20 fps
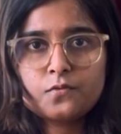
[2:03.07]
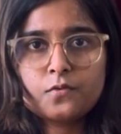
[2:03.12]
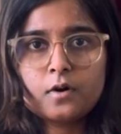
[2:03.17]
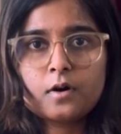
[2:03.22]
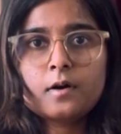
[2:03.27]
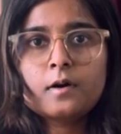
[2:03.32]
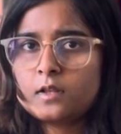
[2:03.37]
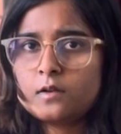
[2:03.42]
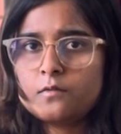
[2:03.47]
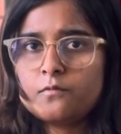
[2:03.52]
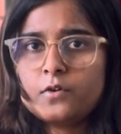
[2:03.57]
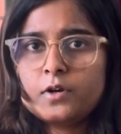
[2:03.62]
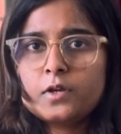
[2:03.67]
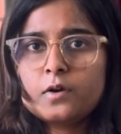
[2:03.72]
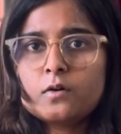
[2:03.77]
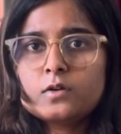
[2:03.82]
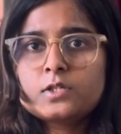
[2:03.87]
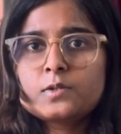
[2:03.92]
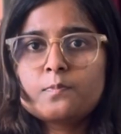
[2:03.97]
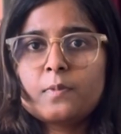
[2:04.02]
were
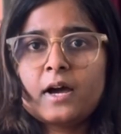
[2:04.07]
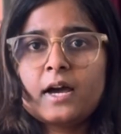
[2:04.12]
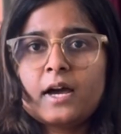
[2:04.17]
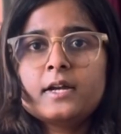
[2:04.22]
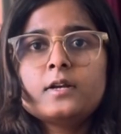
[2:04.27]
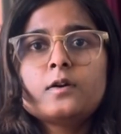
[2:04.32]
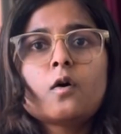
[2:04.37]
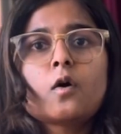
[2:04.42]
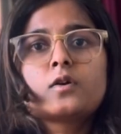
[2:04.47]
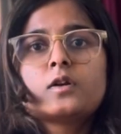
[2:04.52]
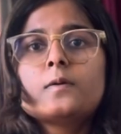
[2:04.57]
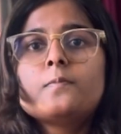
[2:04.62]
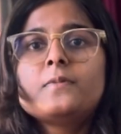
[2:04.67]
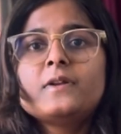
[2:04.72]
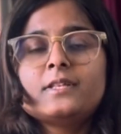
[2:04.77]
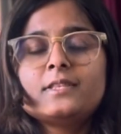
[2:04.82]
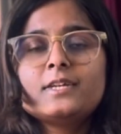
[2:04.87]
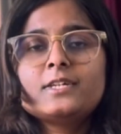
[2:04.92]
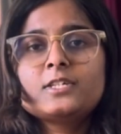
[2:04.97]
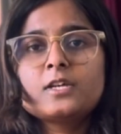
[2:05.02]
videos by Dr.
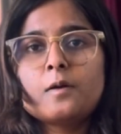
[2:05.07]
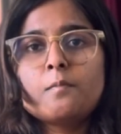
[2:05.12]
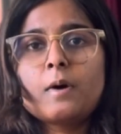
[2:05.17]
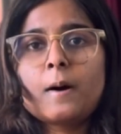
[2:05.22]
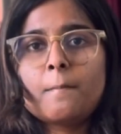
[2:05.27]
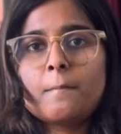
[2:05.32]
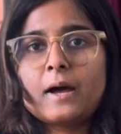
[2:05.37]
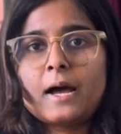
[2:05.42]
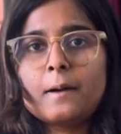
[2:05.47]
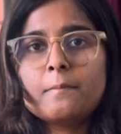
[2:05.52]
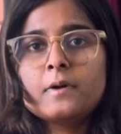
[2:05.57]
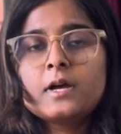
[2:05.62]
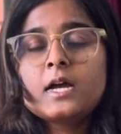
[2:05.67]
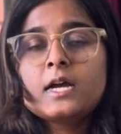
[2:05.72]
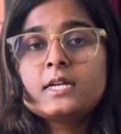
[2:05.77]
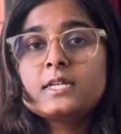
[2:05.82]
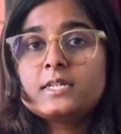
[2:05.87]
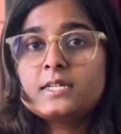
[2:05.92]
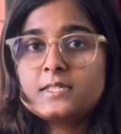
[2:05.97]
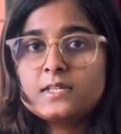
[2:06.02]
Preeti Sharma ma'am.
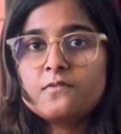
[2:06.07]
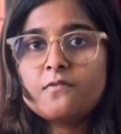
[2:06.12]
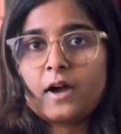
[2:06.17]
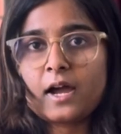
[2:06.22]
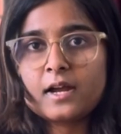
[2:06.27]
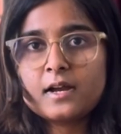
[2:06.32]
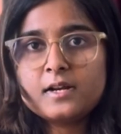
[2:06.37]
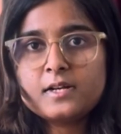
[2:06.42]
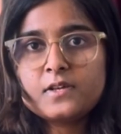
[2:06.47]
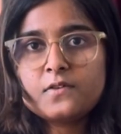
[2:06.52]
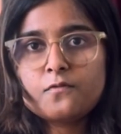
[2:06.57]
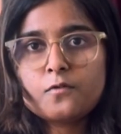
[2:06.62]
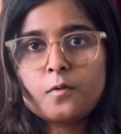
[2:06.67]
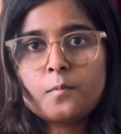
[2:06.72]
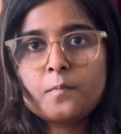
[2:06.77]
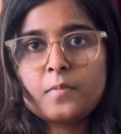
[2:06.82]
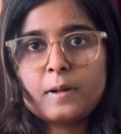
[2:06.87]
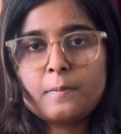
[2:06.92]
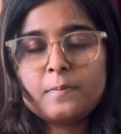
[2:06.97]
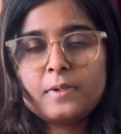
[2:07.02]
She's a faculty from
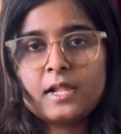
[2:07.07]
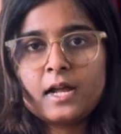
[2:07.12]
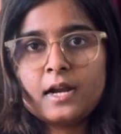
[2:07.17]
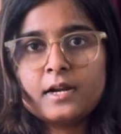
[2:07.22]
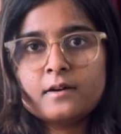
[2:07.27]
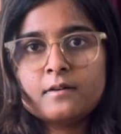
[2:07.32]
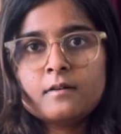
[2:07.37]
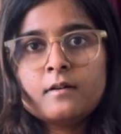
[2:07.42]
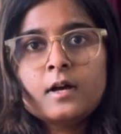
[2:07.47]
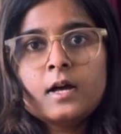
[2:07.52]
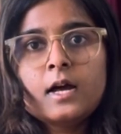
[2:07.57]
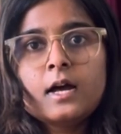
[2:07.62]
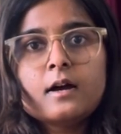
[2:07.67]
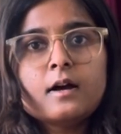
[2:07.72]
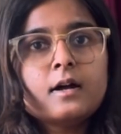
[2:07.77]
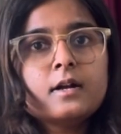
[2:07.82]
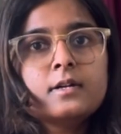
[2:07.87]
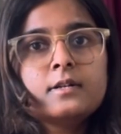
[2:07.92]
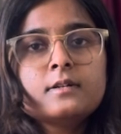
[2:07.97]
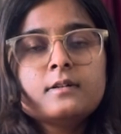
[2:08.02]
Prep Ladder
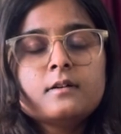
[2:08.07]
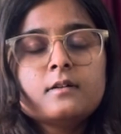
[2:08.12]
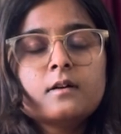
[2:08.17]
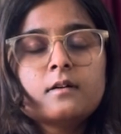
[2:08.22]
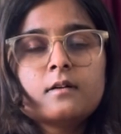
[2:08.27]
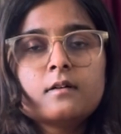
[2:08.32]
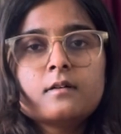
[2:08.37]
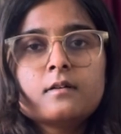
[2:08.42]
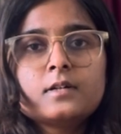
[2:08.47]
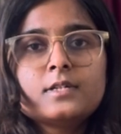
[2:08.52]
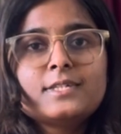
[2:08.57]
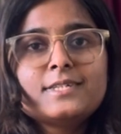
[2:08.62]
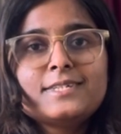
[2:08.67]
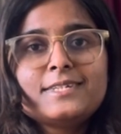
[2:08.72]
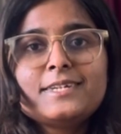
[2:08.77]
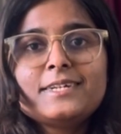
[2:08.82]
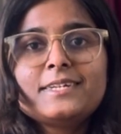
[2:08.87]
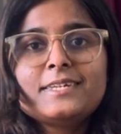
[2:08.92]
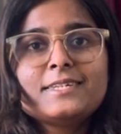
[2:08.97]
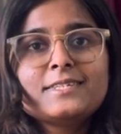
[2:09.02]
and
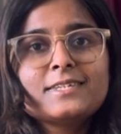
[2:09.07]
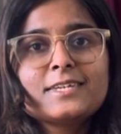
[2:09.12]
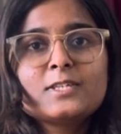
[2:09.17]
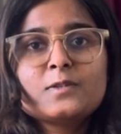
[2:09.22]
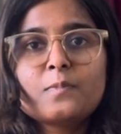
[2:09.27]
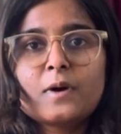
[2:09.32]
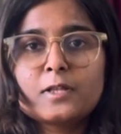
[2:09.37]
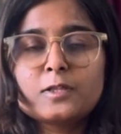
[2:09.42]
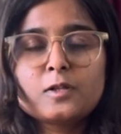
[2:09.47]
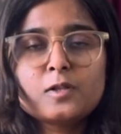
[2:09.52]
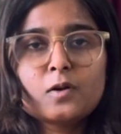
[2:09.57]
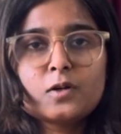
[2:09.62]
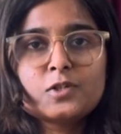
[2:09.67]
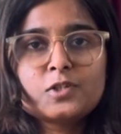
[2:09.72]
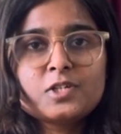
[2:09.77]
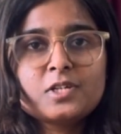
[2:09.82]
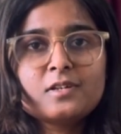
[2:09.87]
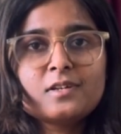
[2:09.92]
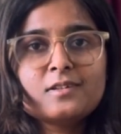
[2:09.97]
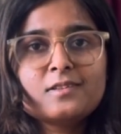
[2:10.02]
she teaches
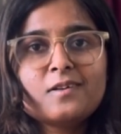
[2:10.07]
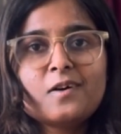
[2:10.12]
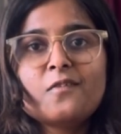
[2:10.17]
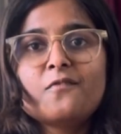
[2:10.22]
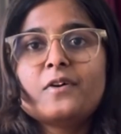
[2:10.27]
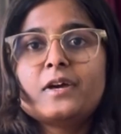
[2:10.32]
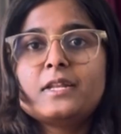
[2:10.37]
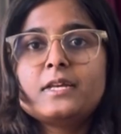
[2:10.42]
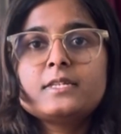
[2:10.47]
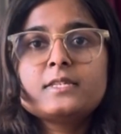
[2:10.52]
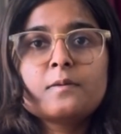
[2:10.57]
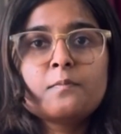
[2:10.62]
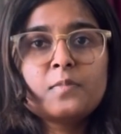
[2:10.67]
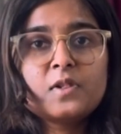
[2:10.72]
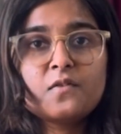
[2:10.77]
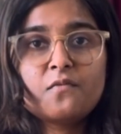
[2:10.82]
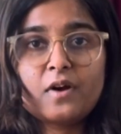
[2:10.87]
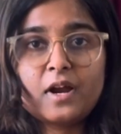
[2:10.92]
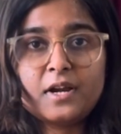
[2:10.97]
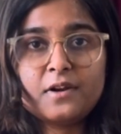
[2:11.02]
pathology in a very
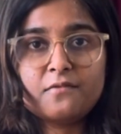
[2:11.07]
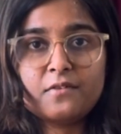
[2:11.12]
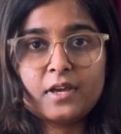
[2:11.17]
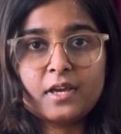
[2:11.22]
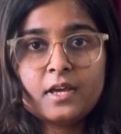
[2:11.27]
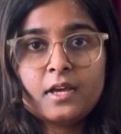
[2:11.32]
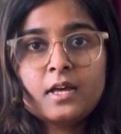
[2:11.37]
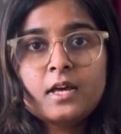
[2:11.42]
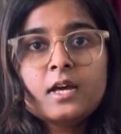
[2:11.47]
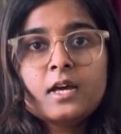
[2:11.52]
simplified way.